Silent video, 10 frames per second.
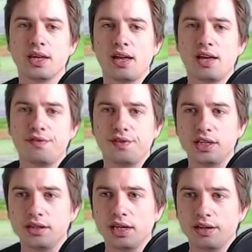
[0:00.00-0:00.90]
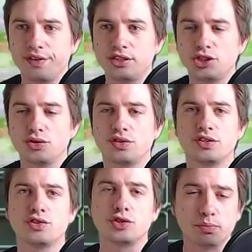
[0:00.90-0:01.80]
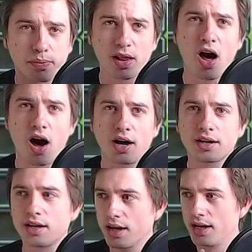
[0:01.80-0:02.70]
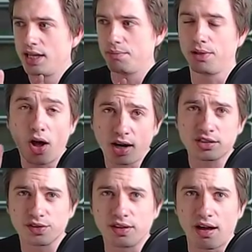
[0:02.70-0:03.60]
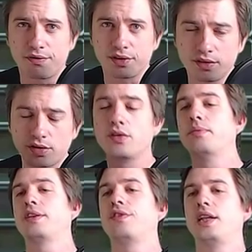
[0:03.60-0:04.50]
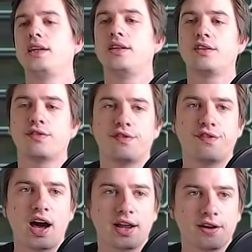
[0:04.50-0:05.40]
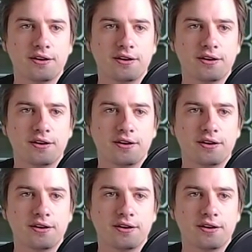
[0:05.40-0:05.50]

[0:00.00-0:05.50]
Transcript: If he chooses to block, he blocks the down for two but then eats the fire.